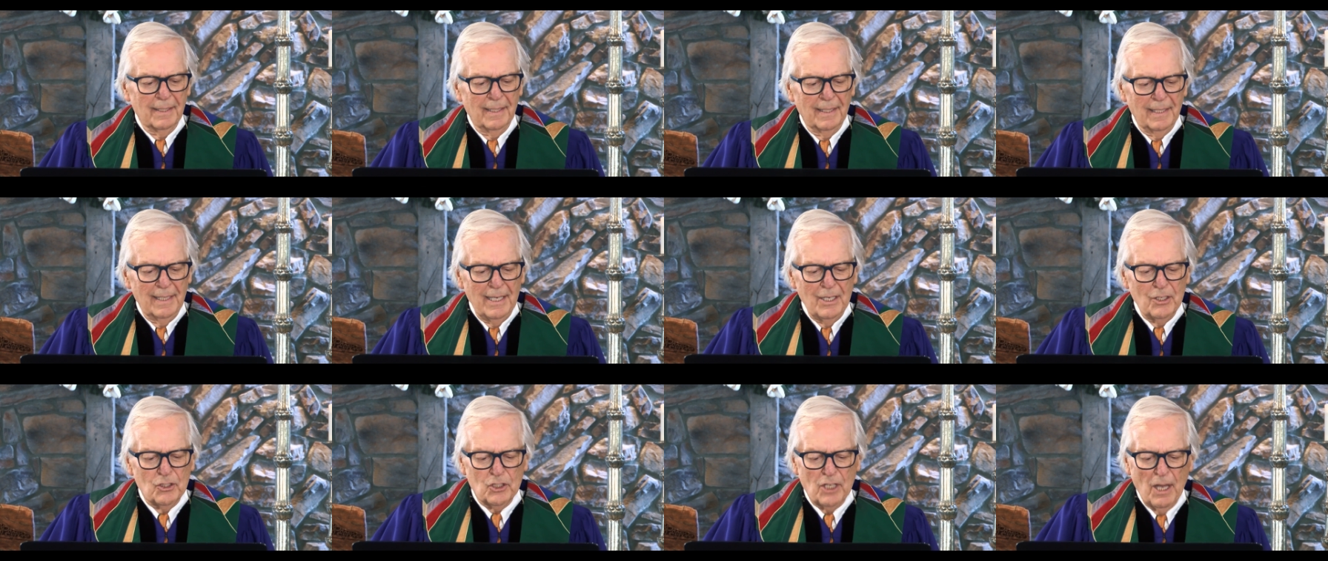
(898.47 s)

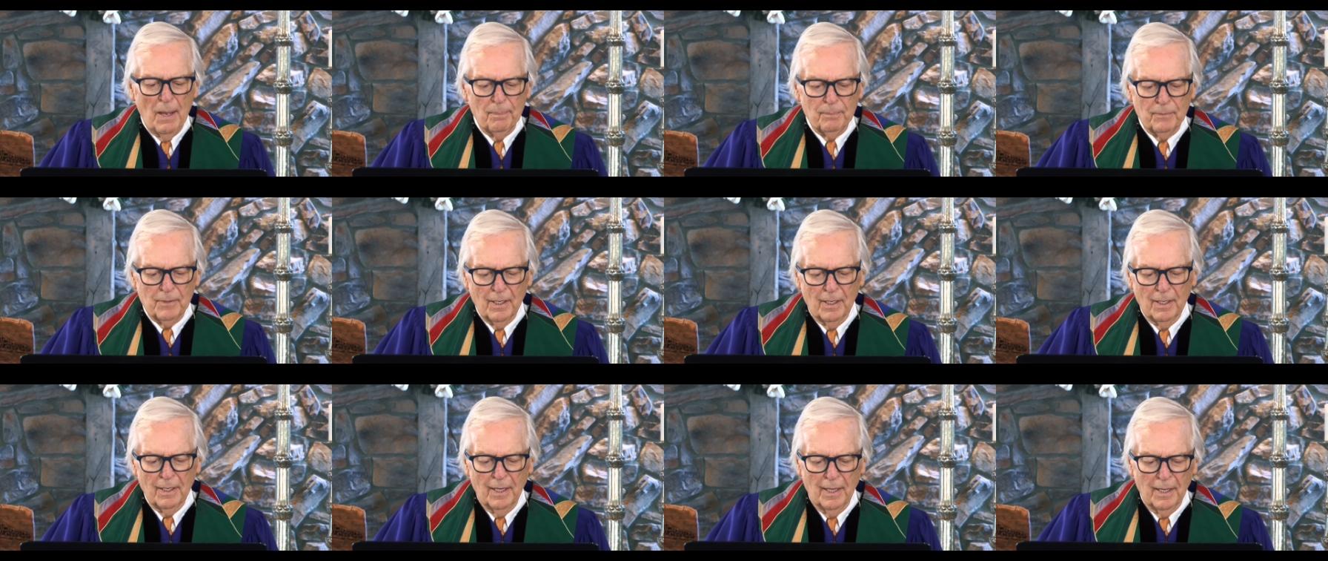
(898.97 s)
he stepped
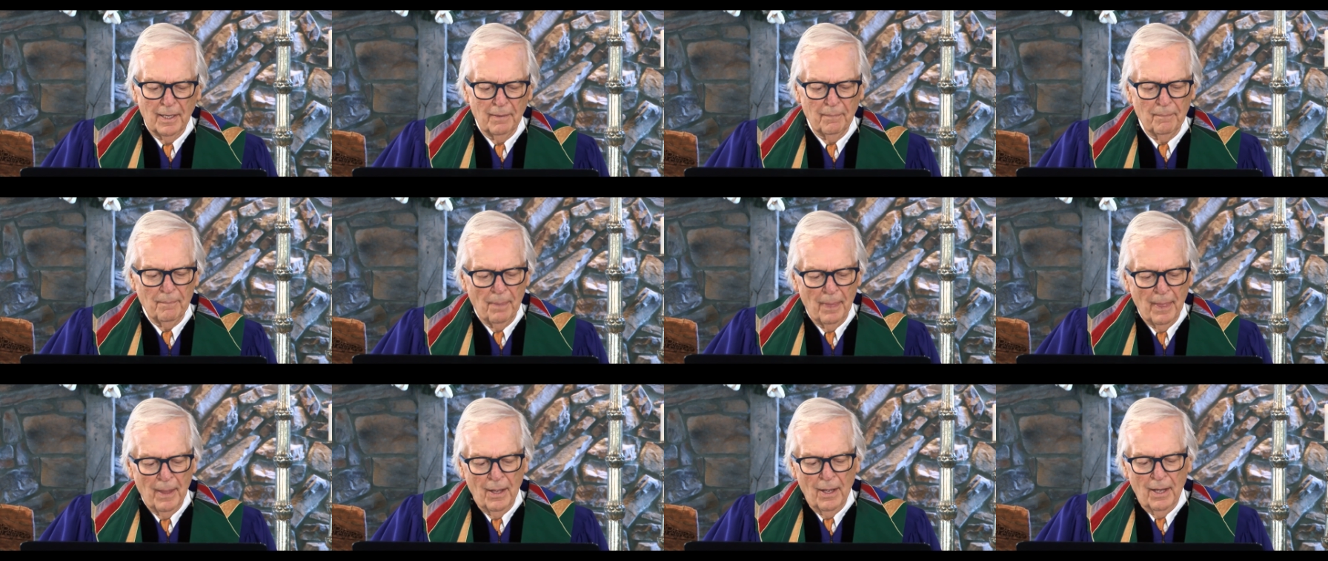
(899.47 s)
off
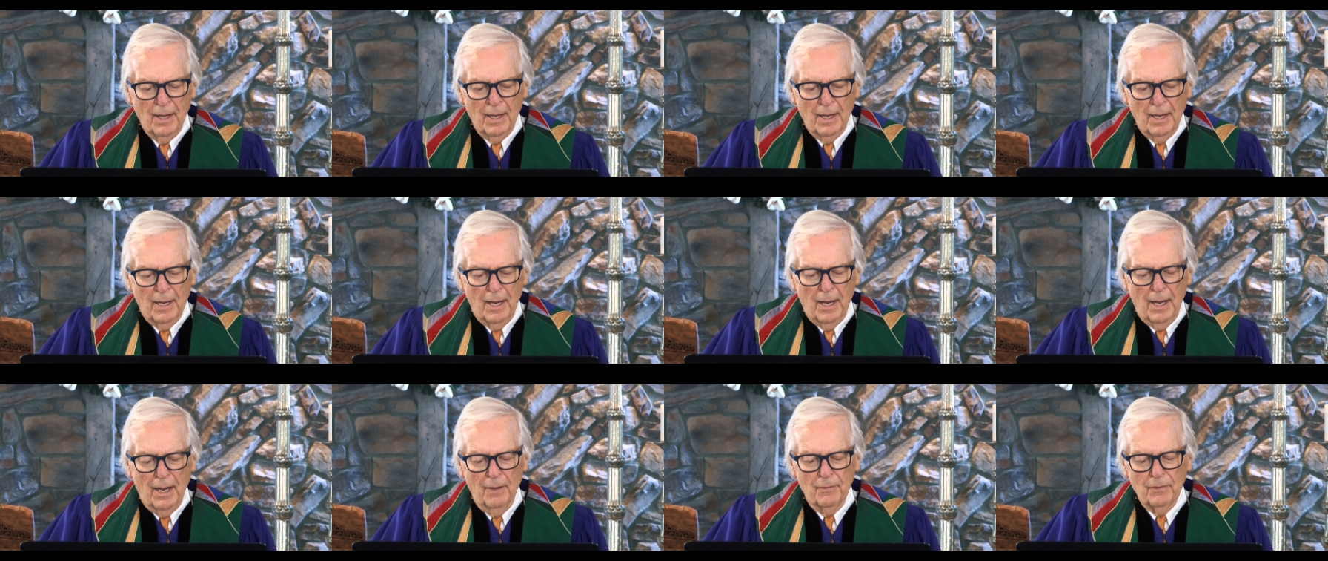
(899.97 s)

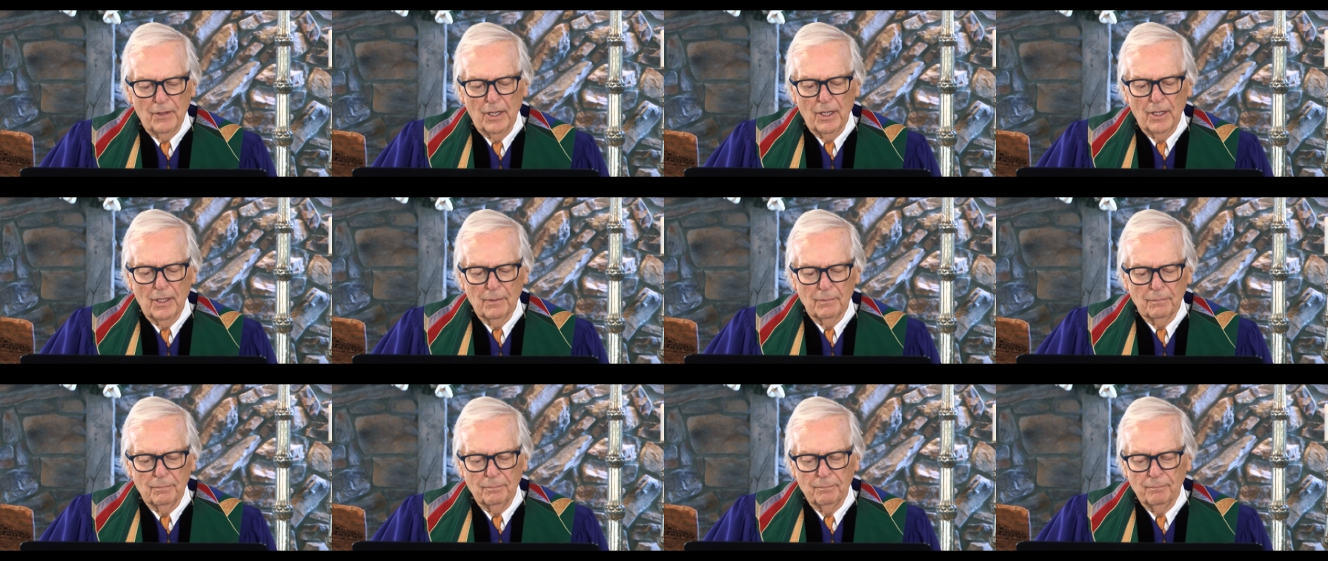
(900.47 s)

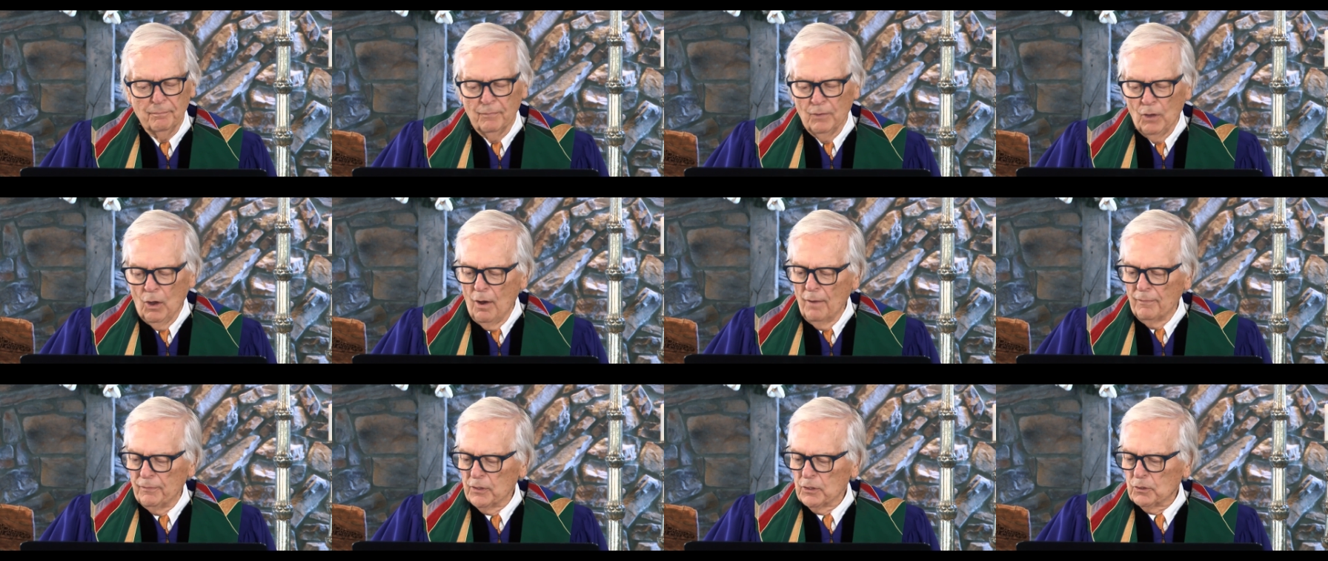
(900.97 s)

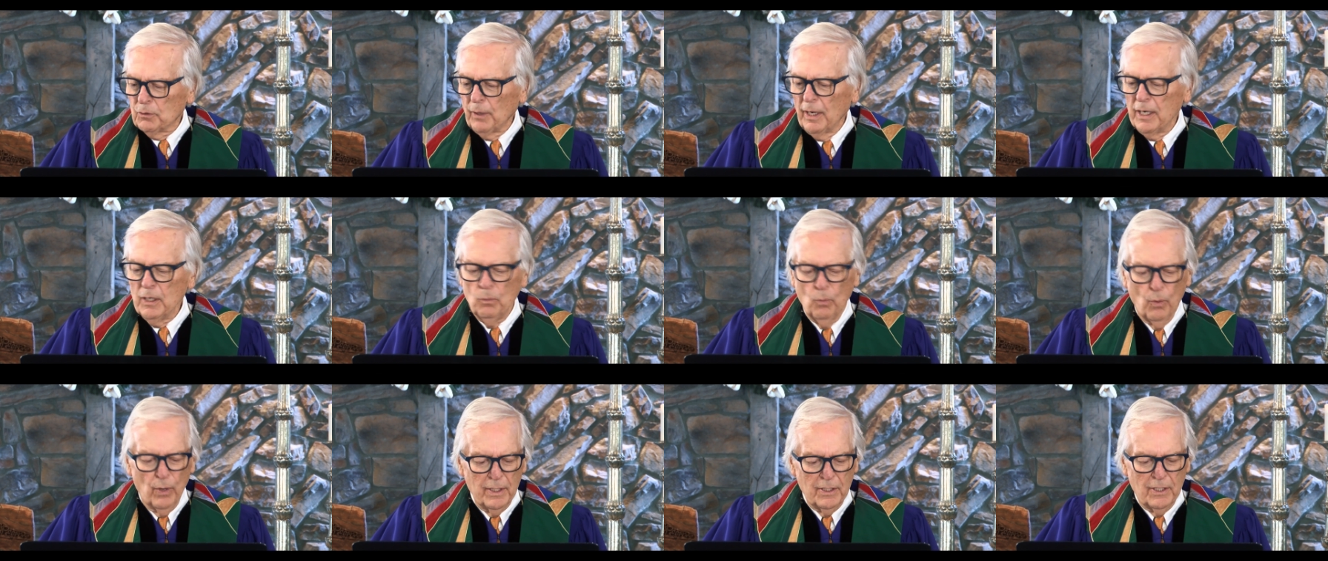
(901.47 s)
the
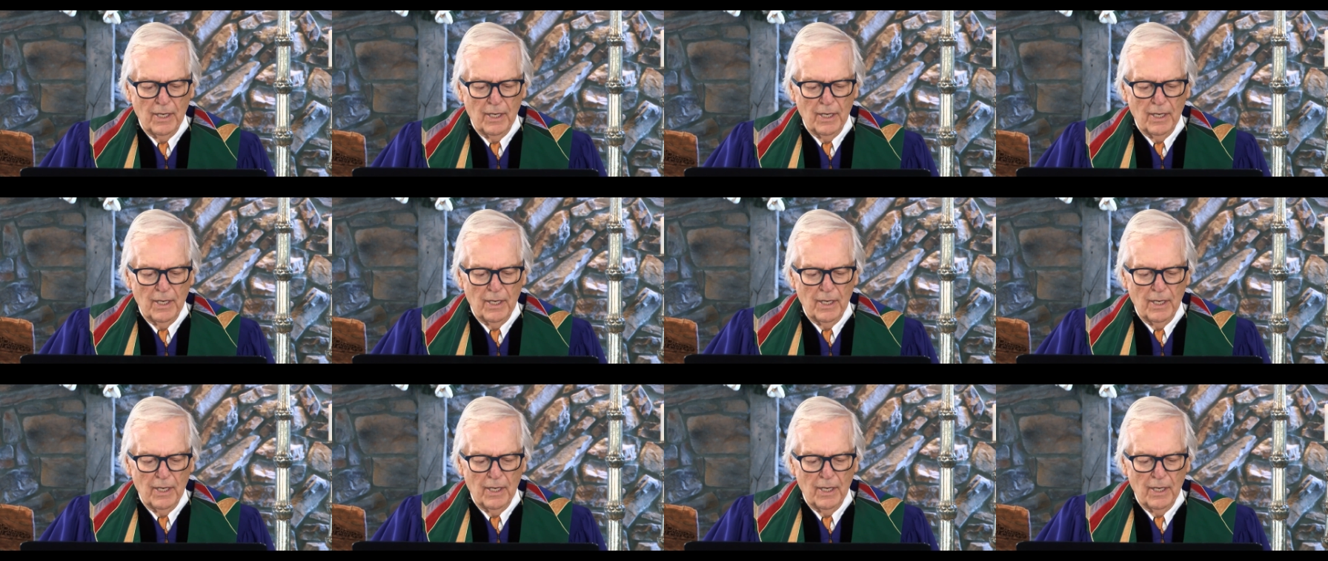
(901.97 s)
train one